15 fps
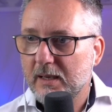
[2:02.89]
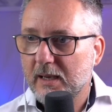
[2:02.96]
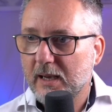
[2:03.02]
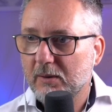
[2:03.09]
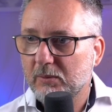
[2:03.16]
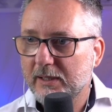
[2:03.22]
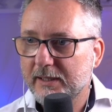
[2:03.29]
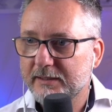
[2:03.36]
I
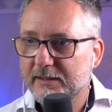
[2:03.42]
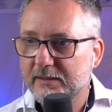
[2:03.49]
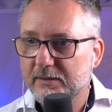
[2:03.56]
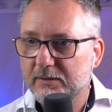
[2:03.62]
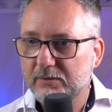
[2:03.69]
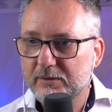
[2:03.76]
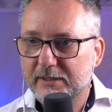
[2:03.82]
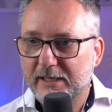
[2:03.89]
will add a
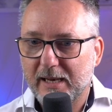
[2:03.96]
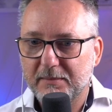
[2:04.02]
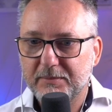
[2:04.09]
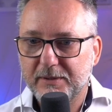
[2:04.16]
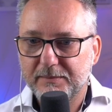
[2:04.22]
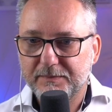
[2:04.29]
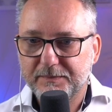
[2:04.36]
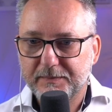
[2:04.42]
new tab
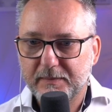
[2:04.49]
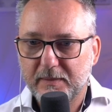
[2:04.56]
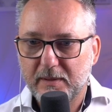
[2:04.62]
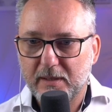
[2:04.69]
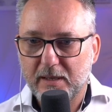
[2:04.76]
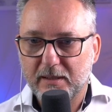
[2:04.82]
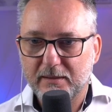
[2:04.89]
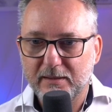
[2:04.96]

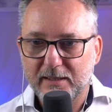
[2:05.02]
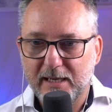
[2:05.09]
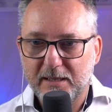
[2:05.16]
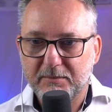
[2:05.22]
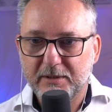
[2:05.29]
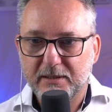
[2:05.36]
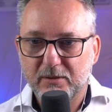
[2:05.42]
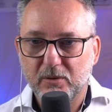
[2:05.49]
and the
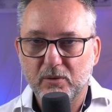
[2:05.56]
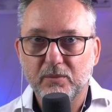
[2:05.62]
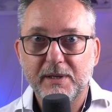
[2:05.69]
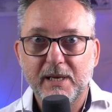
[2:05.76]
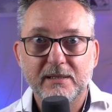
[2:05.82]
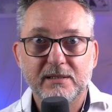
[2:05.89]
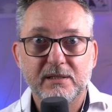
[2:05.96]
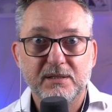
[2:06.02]
name that
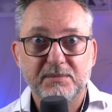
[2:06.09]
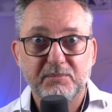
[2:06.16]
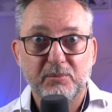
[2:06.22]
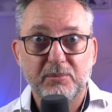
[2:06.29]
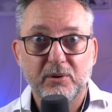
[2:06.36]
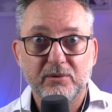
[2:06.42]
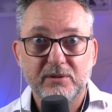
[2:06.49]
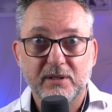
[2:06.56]
OBS is
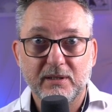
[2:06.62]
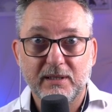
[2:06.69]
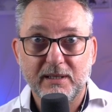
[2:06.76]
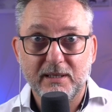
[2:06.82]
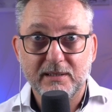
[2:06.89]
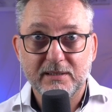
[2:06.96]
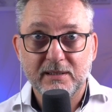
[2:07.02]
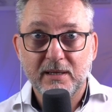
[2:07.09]
proposing
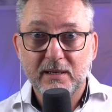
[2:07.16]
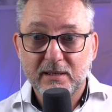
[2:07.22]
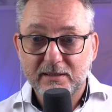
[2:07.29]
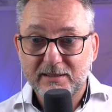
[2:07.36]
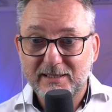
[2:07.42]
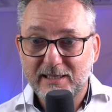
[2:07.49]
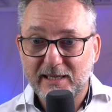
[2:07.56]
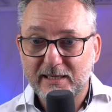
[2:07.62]
is
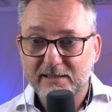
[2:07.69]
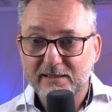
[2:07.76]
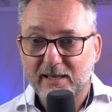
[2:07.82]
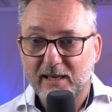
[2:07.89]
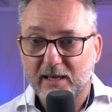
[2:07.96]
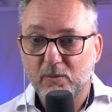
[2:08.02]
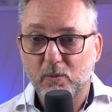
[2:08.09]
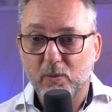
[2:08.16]

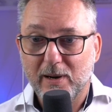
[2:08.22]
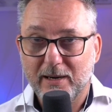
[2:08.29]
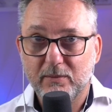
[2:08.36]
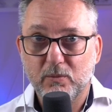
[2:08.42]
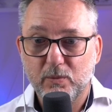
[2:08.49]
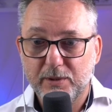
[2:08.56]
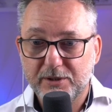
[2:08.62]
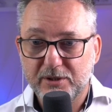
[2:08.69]

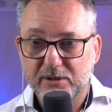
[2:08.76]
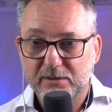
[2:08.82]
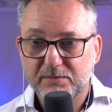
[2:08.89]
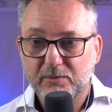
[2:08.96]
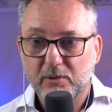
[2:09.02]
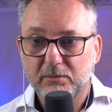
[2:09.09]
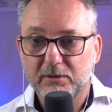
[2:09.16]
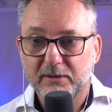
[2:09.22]
DSK1, which is
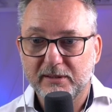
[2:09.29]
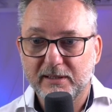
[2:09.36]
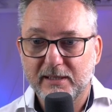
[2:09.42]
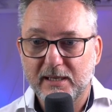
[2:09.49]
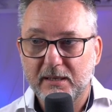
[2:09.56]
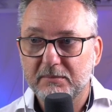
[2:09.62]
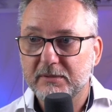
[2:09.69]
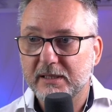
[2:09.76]
probably the
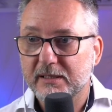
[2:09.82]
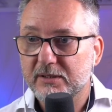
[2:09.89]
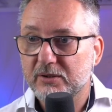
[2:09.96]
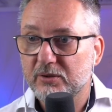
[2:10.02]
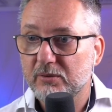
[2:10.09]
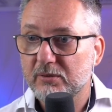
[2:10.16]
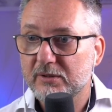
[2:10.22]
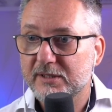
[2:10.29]
name that
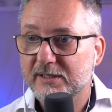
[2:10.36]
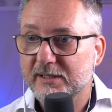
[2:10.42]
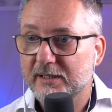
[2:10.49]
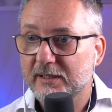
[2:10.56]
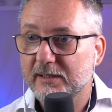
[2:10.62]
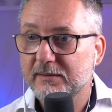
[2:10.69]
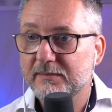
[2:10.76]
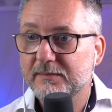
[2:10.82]
you're
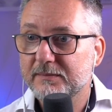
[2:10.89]
seeing.